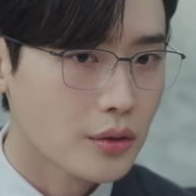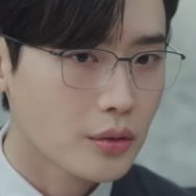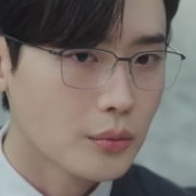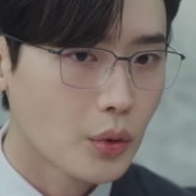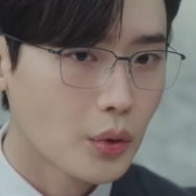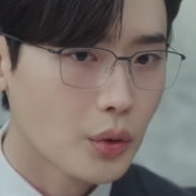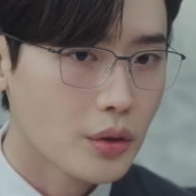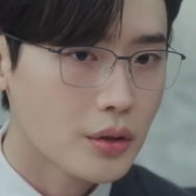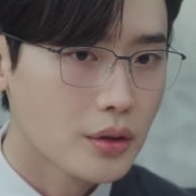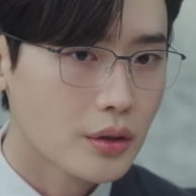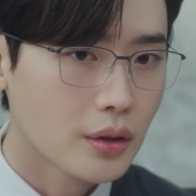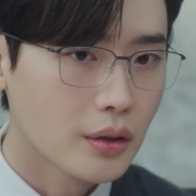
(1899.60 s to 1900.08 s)
The
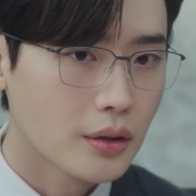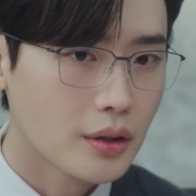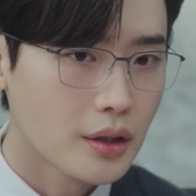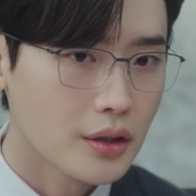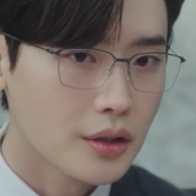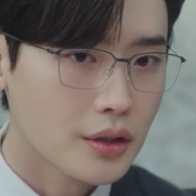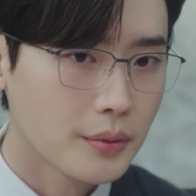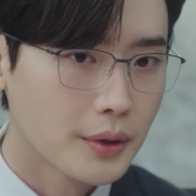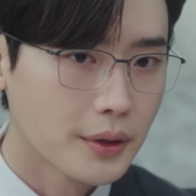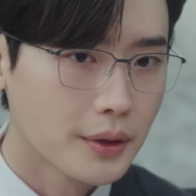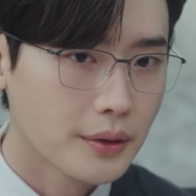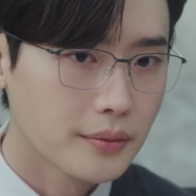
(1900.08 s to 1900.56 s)
children
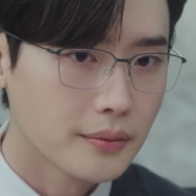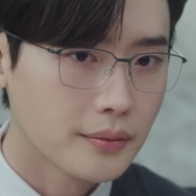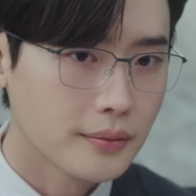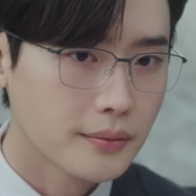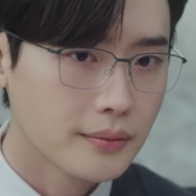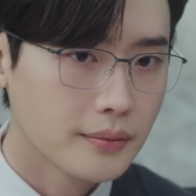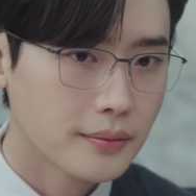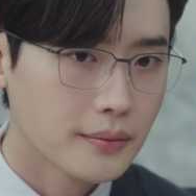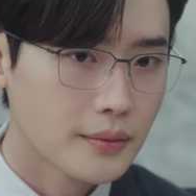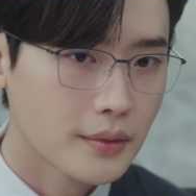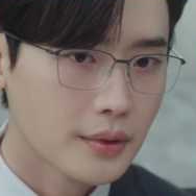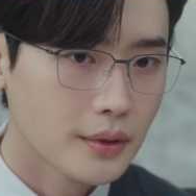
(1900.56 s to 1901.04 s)
had admitted the
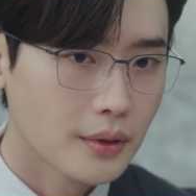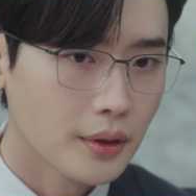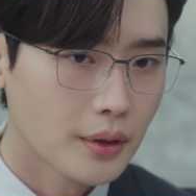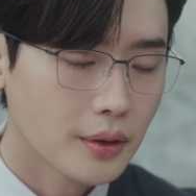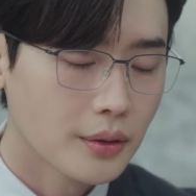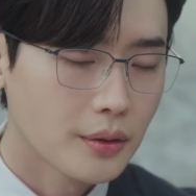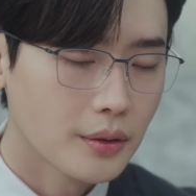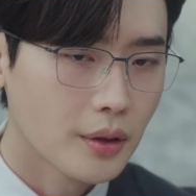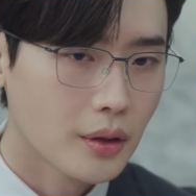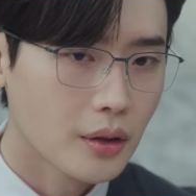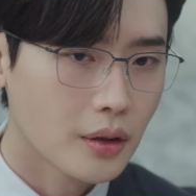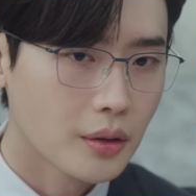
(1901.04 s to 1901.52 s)
false
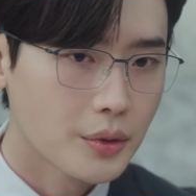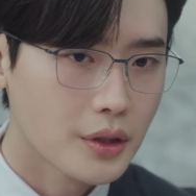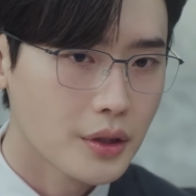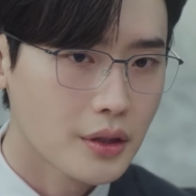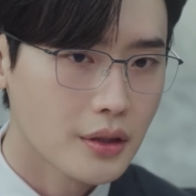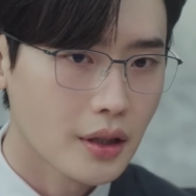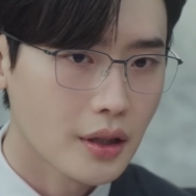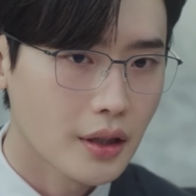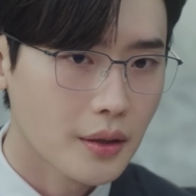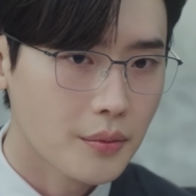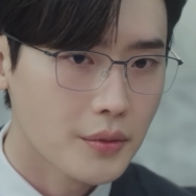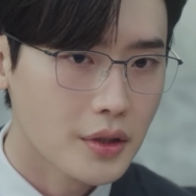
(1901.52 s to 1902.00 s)

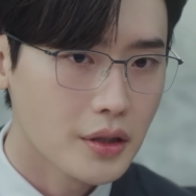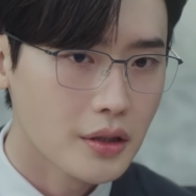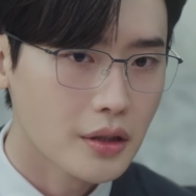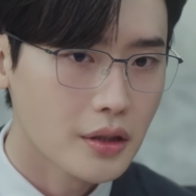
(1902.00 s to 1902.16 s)
accusations,